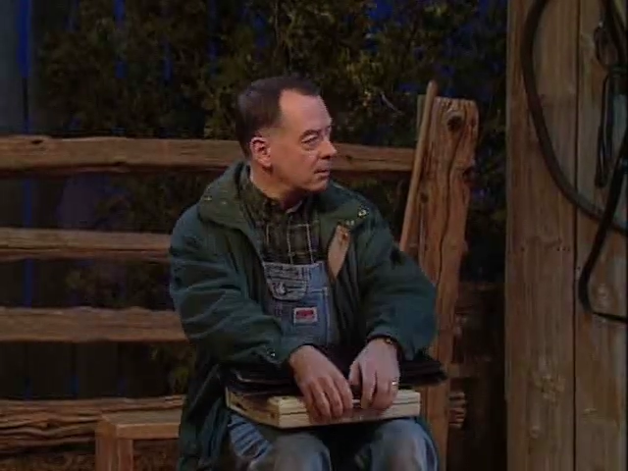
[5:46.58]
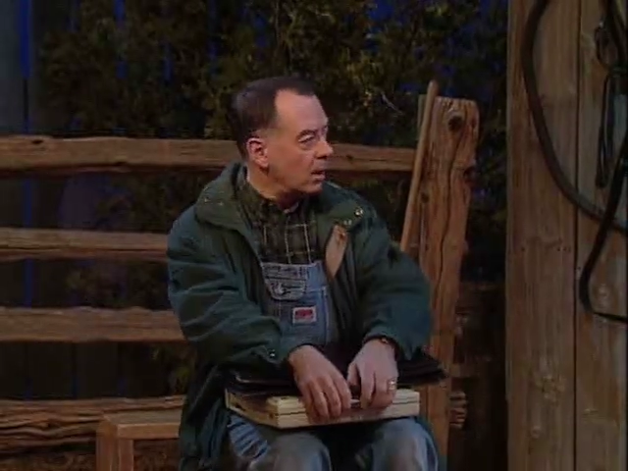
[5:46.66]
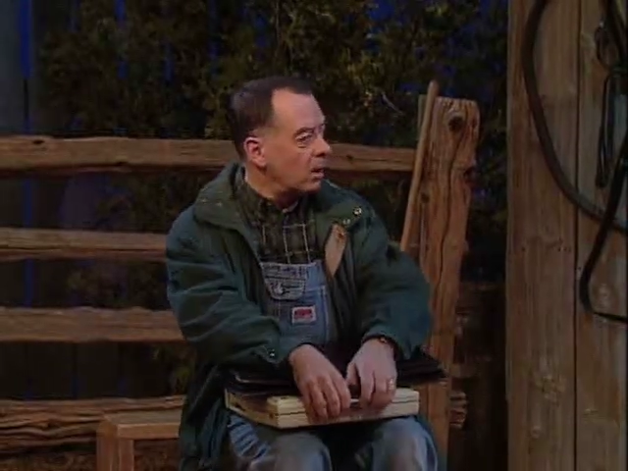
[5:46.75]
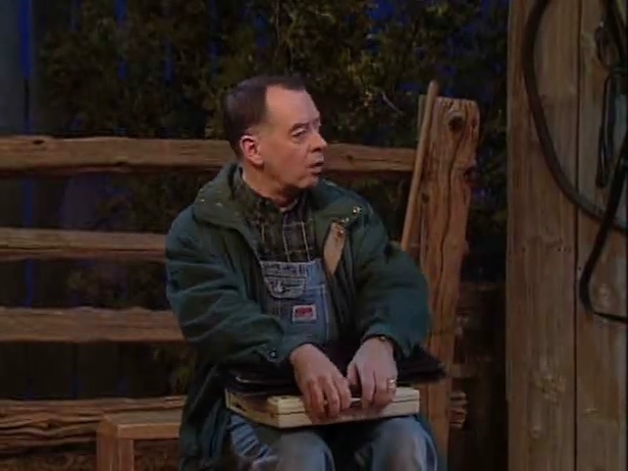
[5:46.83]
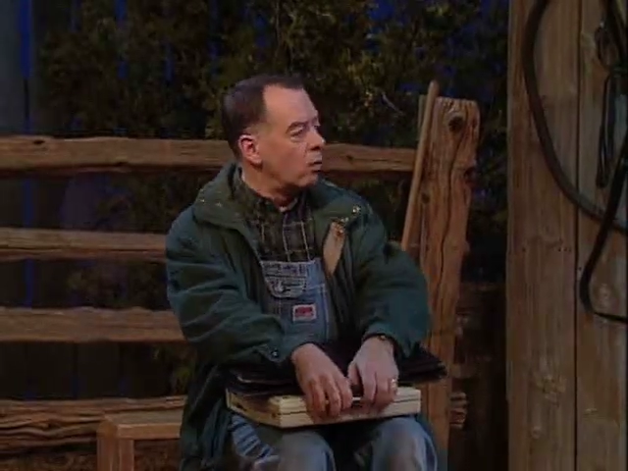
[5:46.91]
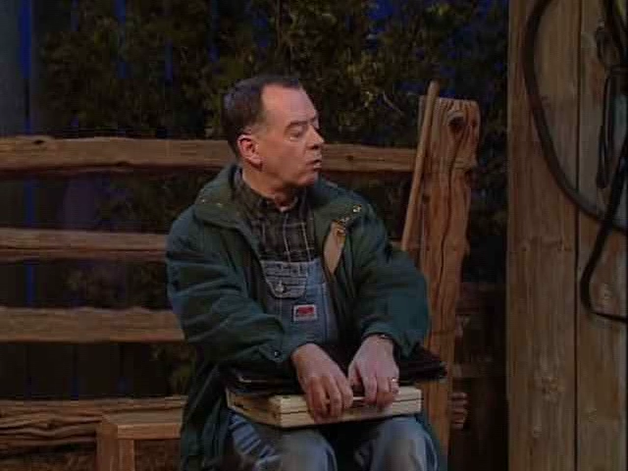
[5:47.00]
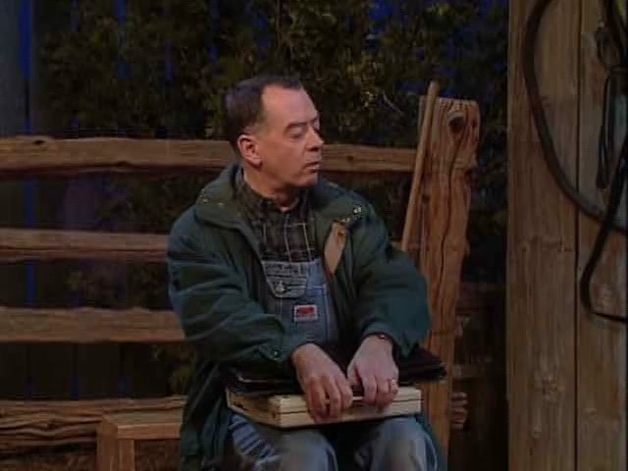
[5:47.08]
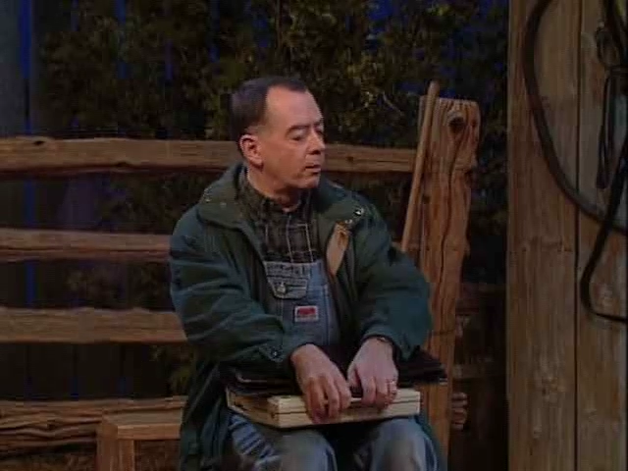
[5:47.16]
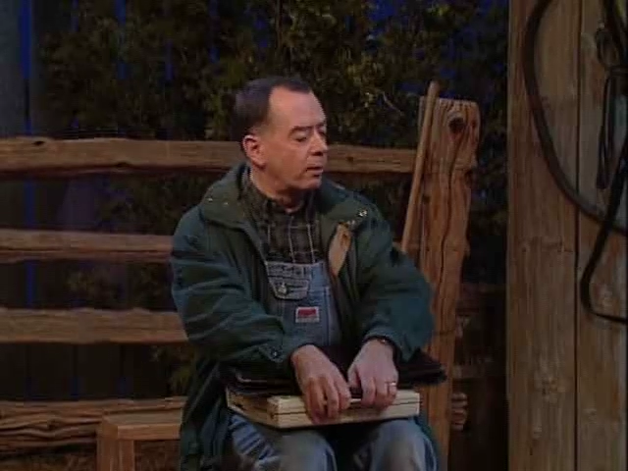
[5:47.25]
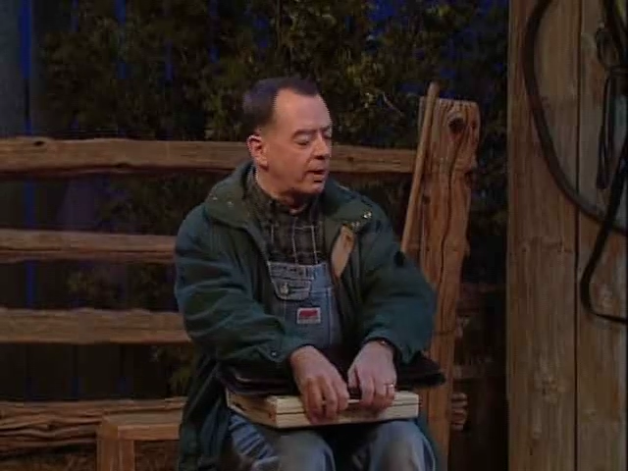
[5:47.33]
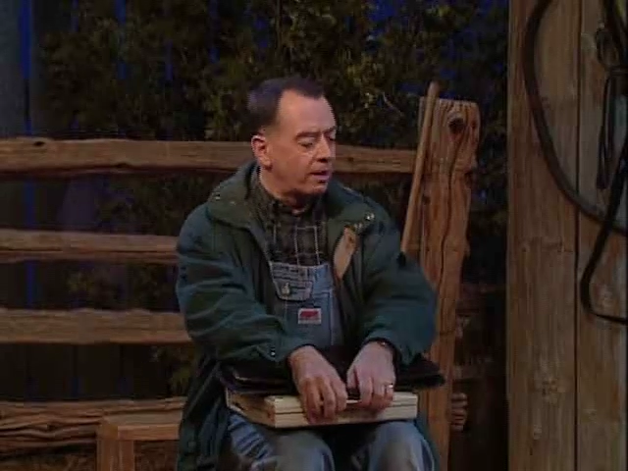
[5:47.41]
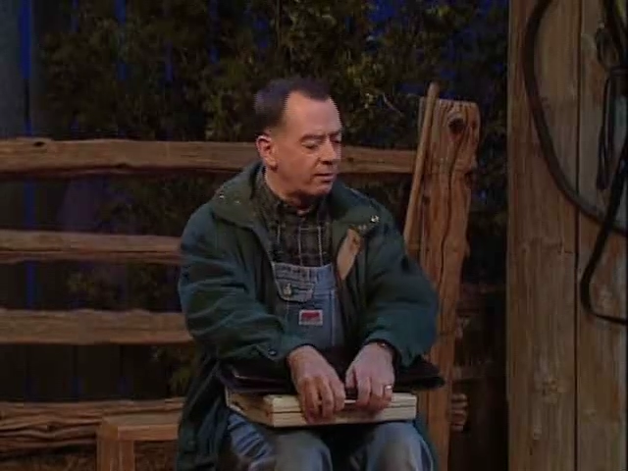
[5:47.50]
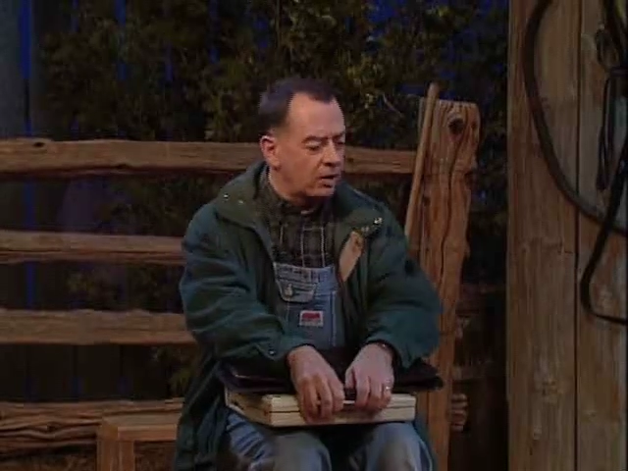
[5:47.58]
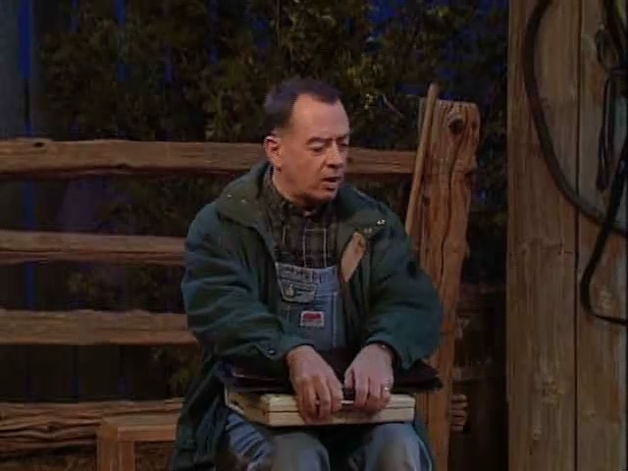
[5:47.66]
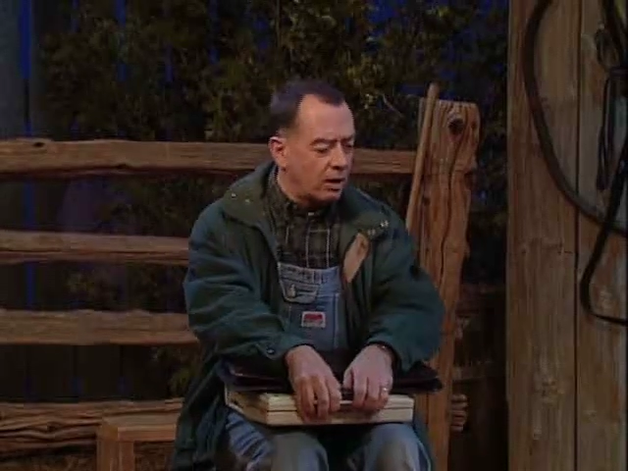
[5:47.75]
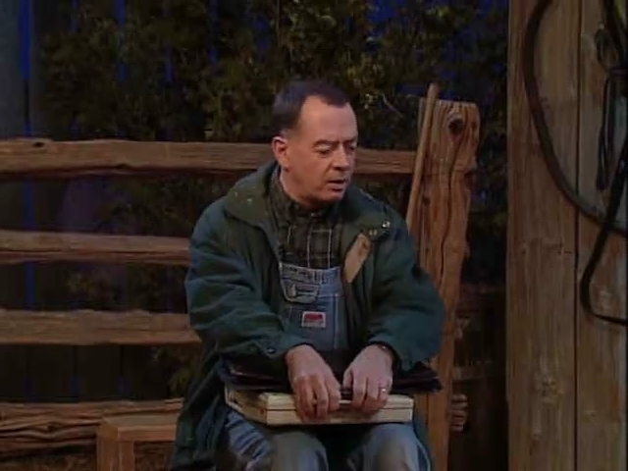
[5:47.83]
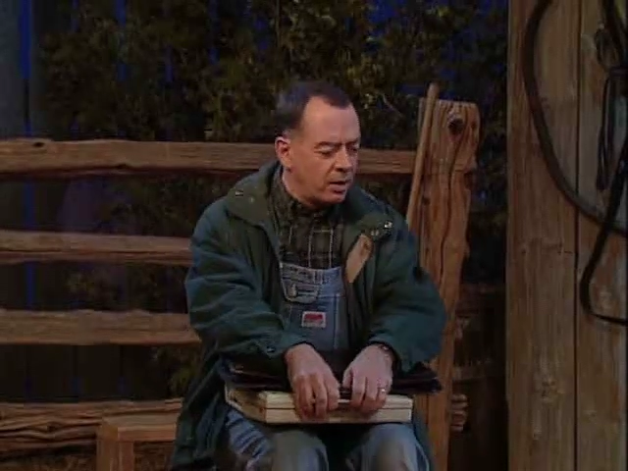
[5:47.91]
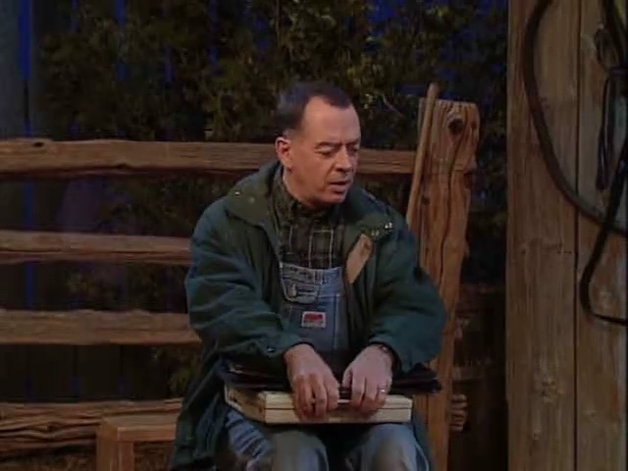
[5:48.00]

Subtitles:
Oh, right, I forgot.